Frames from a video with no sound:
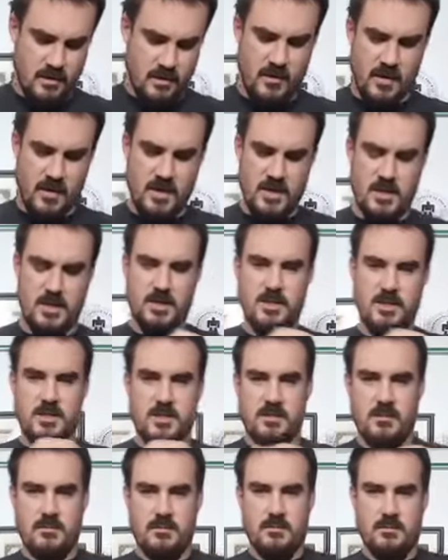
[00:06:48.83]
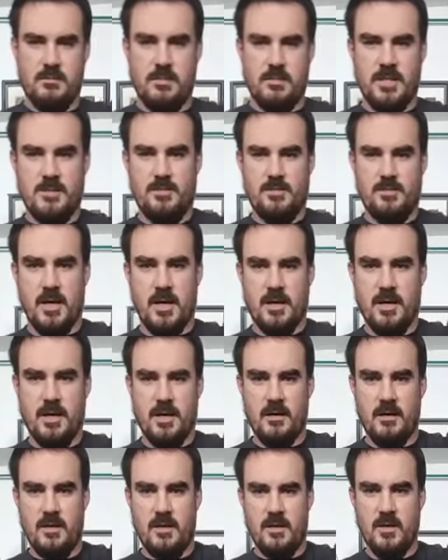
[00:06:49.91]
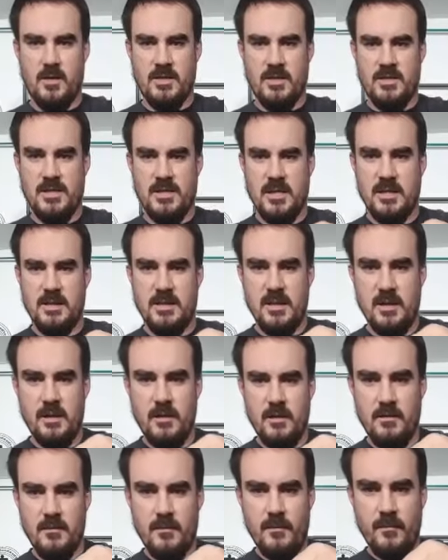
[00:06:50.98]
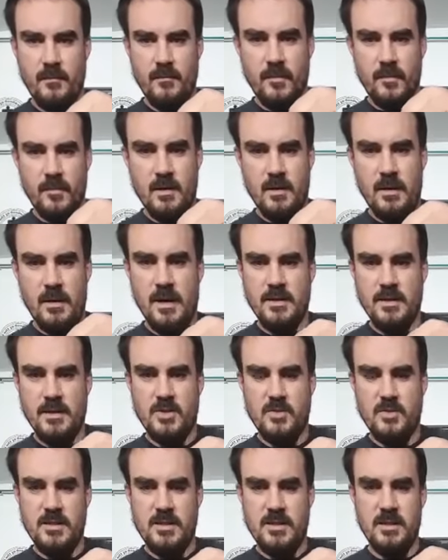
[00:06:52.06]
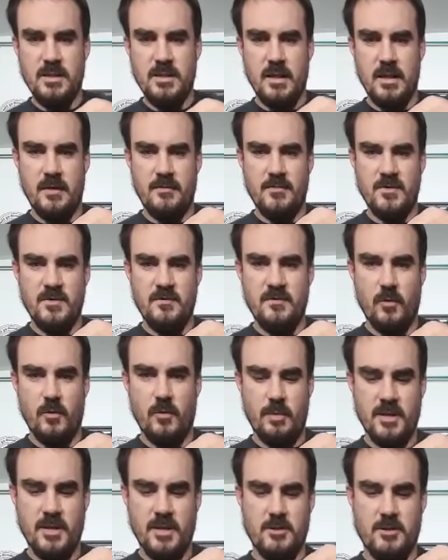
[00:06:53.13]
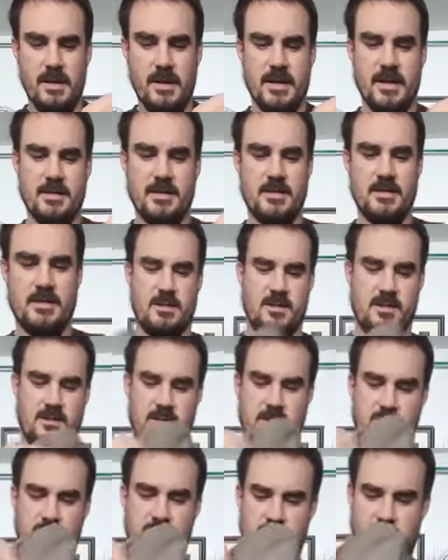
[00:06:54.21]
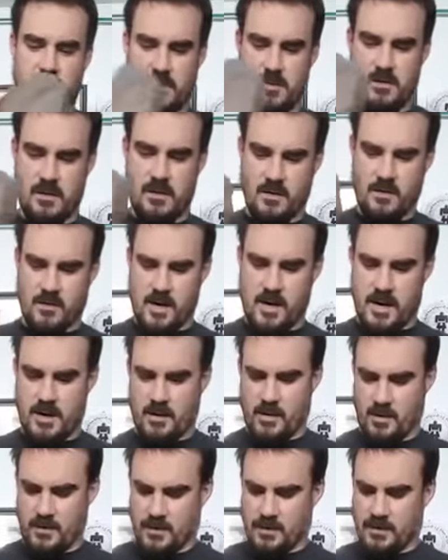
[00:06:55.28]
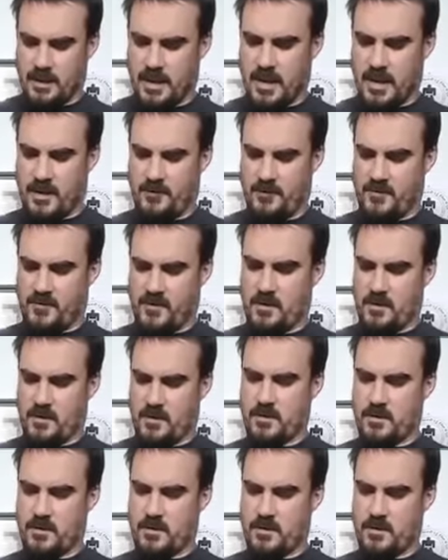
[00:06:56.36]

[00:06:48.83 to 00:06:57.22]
This pocket, if you can see in there, it has 3 sleeves for pistol magazines. On the right. On the left,